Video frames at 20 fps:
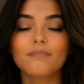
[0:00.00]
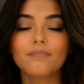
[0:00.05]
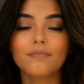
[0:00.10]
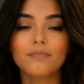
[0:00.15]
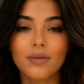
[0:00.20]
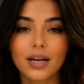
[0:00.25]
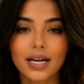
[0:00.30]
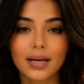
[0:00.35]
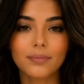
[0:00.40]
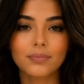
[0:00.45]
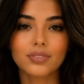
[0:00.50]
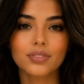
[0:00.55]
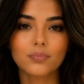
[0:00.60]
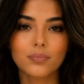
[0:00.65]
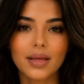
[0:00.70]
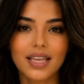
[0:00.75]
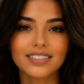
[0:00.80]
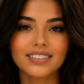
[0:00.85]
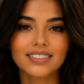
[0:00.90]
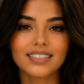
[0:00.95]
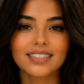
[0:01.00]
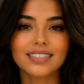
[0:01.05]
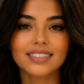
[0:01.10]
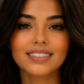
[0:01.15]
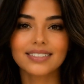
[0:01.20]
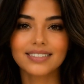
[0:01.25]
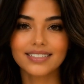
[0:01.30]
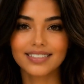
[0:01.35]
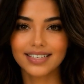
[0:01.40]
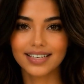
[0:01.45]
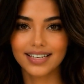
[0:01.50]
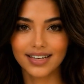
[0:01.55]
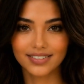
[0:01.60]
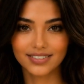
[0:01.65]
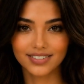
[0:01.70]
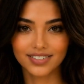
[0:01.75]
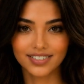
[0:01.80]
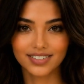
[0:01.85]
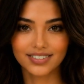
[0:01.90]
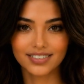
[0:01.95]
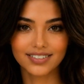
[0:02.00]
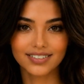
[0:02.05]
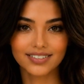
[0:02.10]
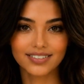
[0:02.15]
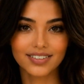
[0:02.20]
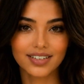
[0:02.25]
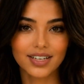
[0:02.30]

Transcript: frame is basically the skeleton.